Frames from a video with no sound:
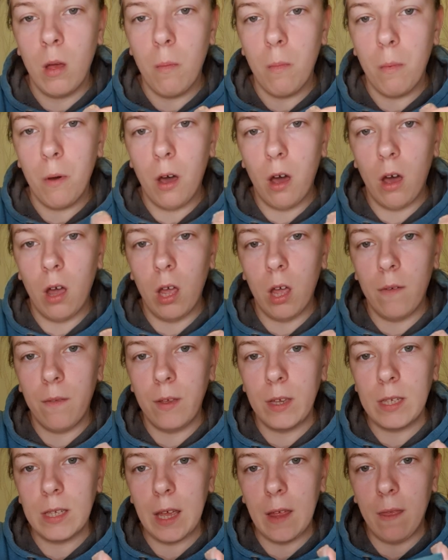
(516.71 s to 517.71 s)
But if you
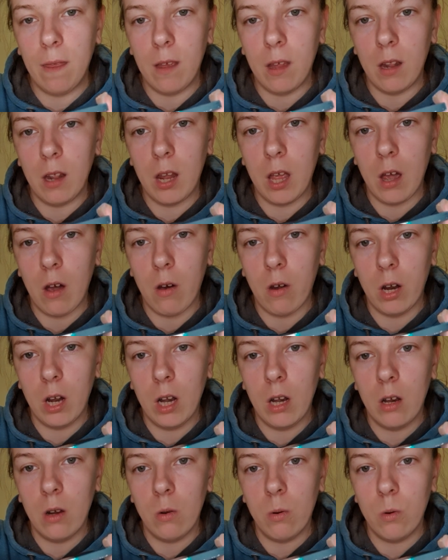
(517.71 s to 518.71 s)
sand it down, it
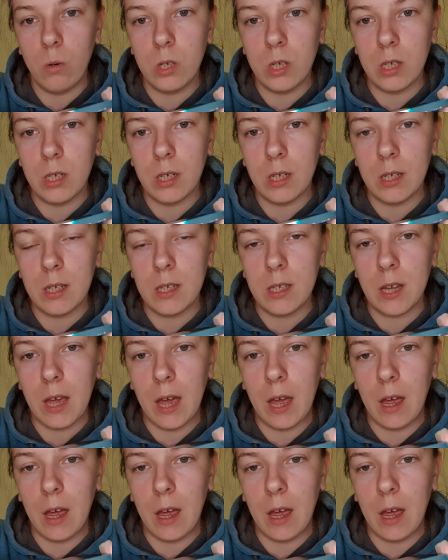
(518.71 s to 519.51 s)
loses its